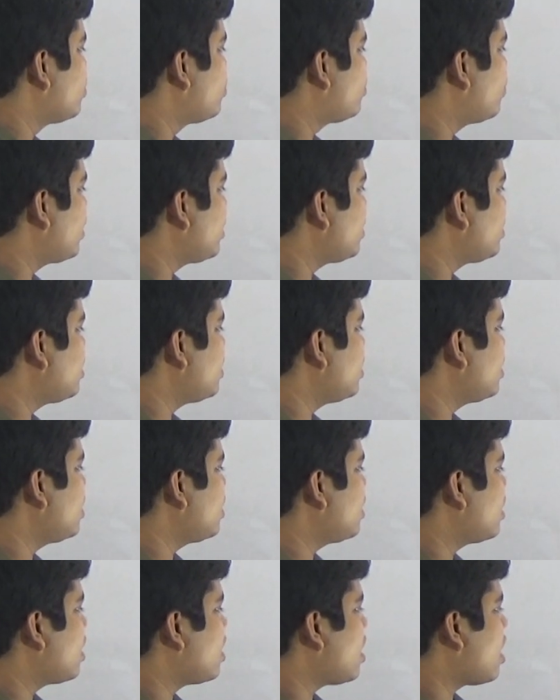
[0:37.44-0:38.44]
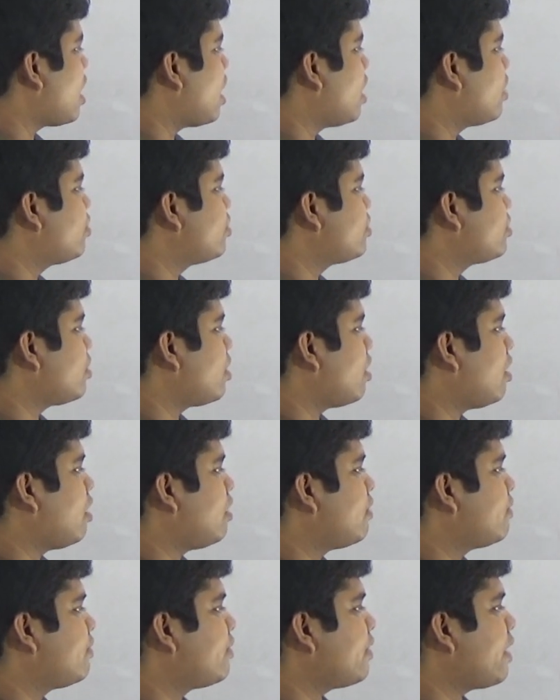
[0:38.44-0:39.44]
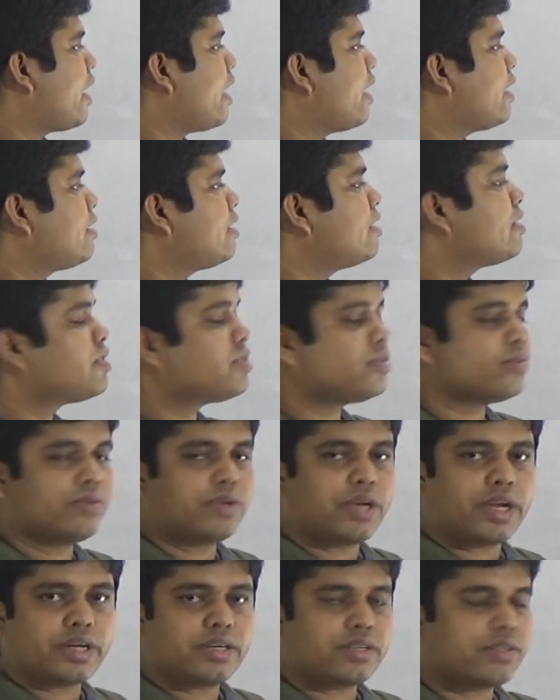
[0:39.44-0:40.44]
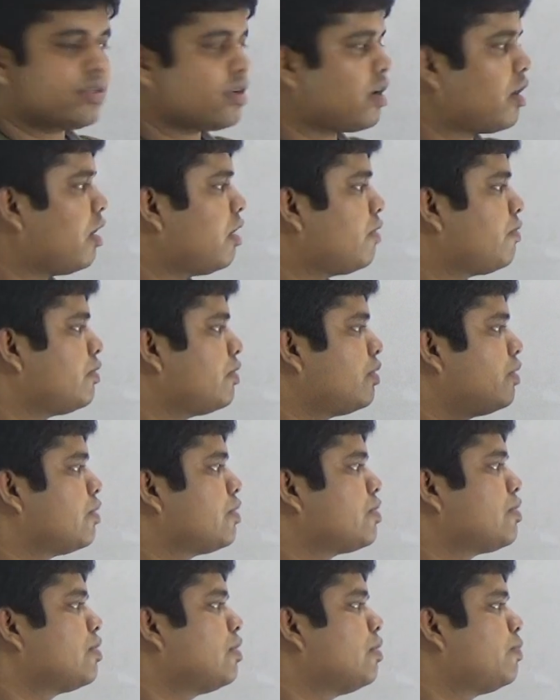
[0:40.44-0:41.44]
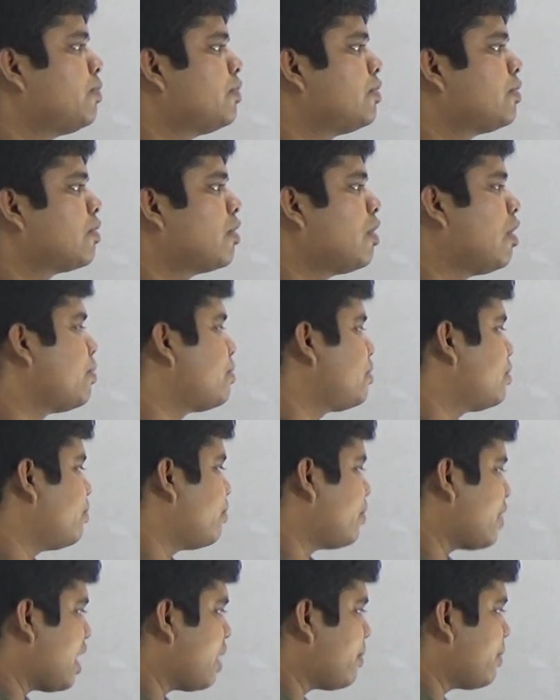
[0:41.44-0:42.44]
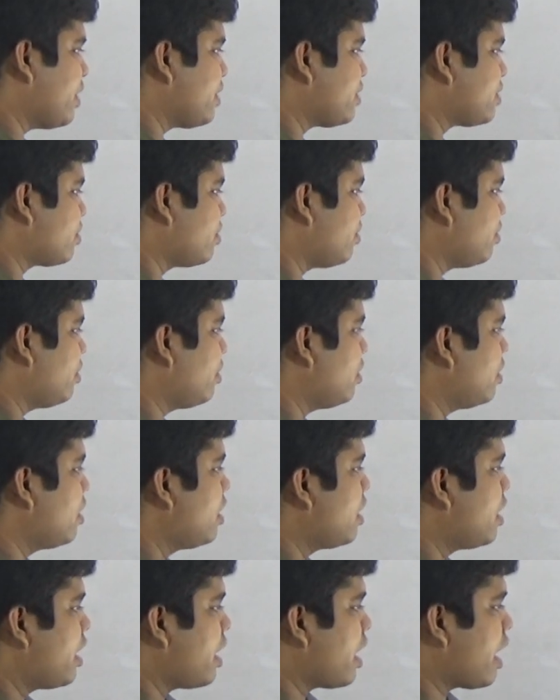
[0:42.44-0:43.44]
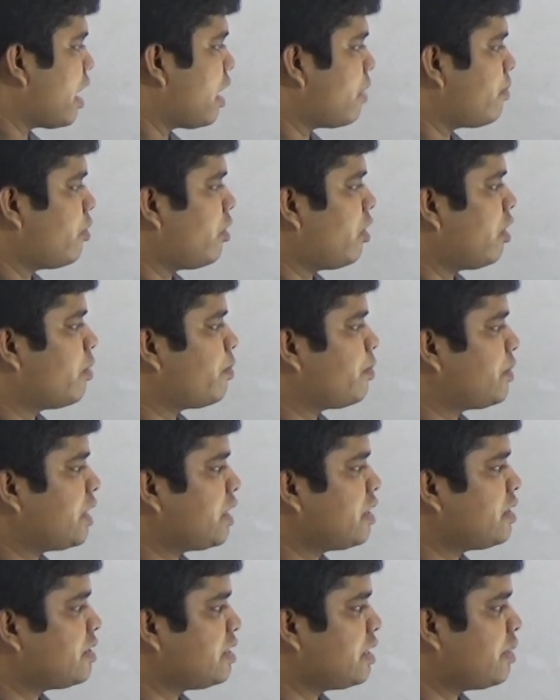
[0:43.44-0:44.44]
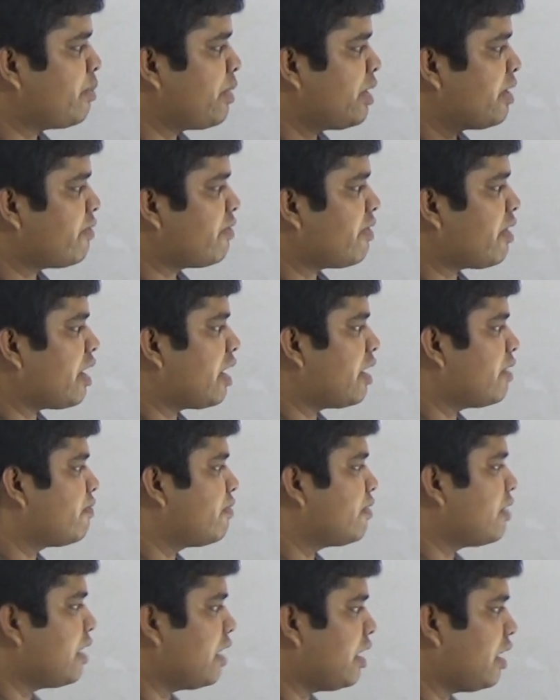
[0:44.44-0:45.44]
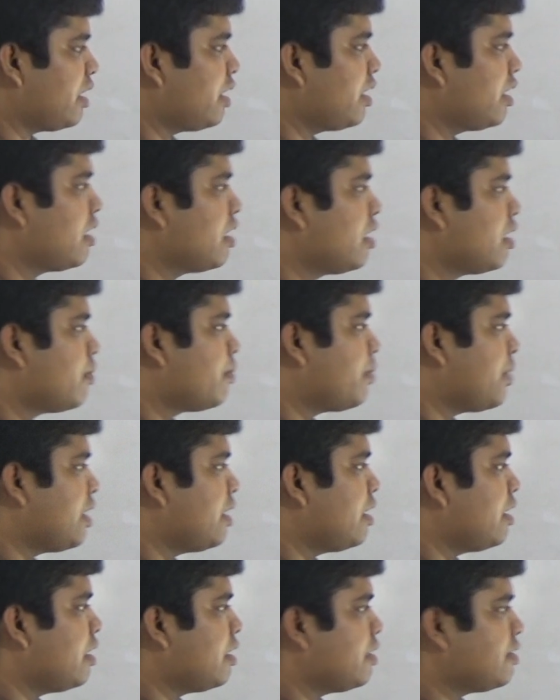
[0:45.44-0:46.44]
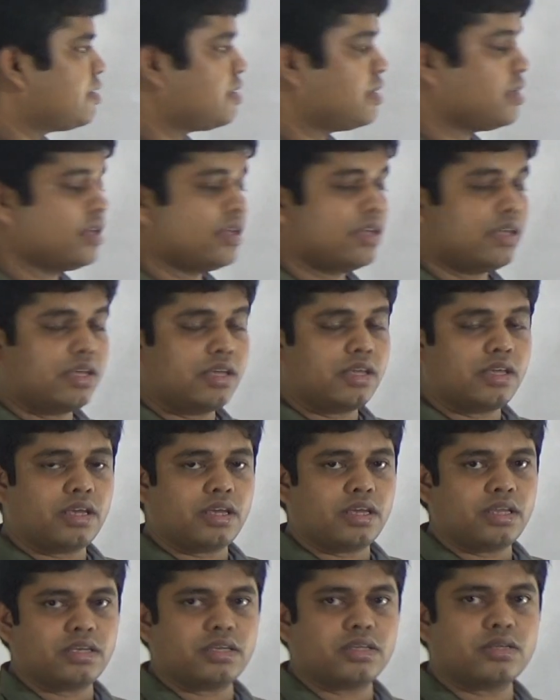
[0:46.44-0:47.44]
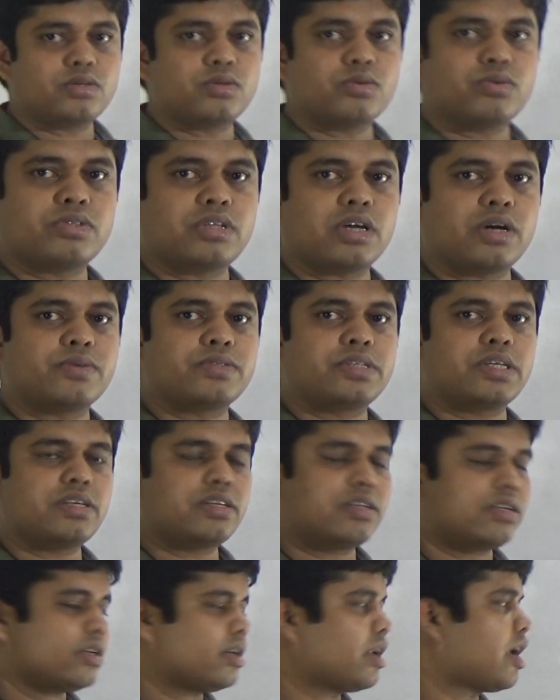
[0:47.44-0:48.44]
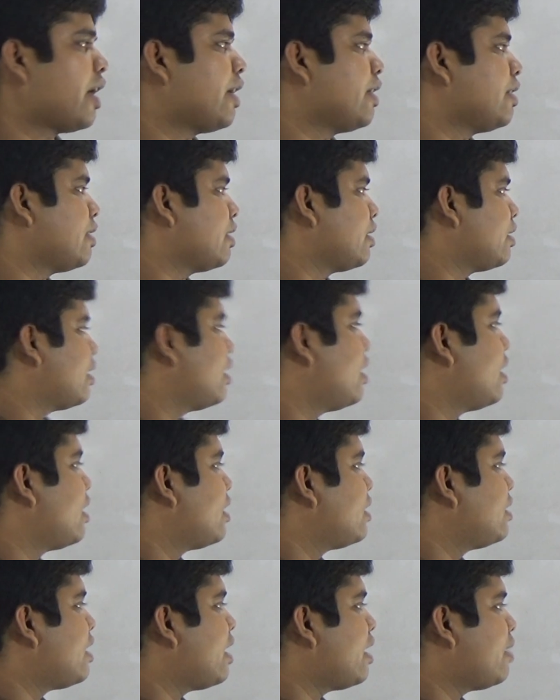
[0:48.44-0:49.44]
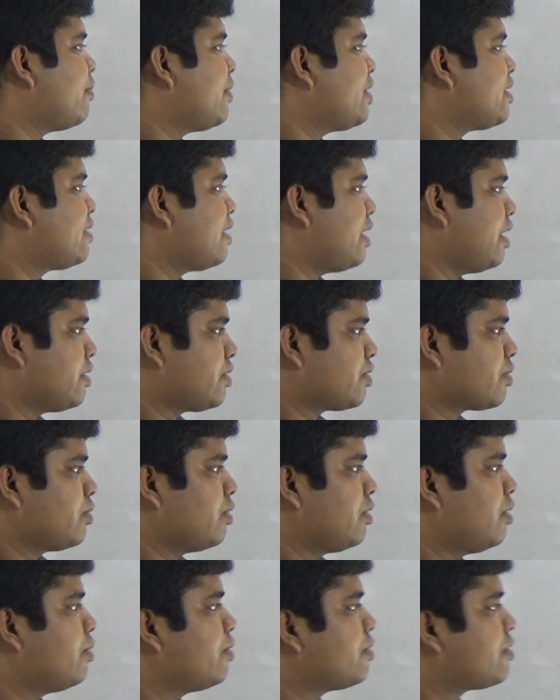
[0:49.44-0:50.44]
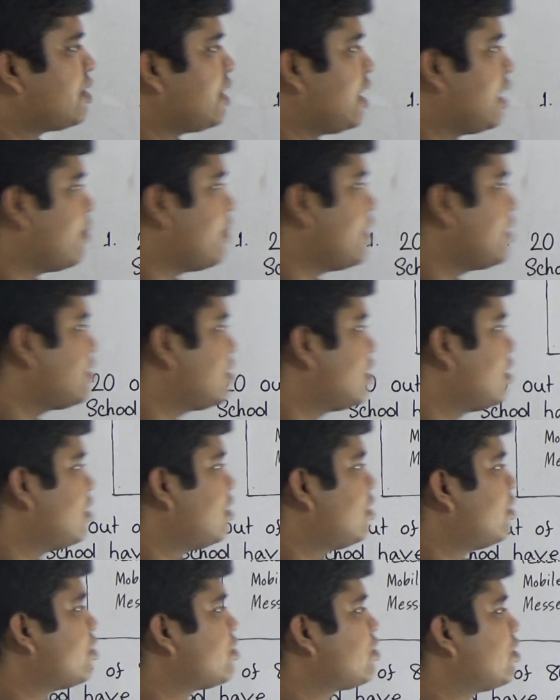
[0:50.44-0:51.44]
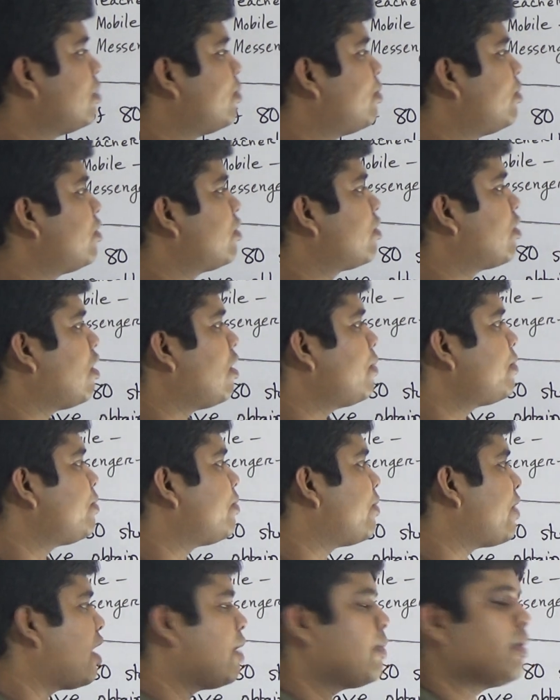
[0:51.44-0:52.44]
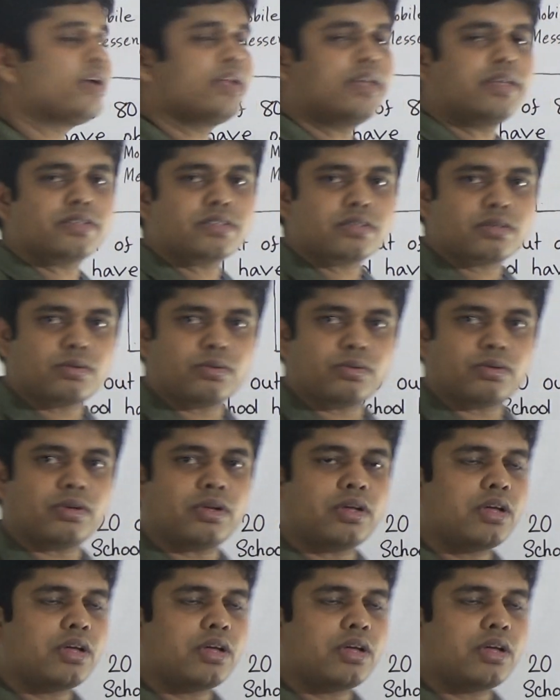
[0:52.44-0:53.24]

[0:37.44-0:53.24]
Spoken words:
20 out of 80 students of Rasulpur Govt Primary School have obtained GPA 5 in PECE in 2019. That means a school whose name is Rasulpur Govt Primary School.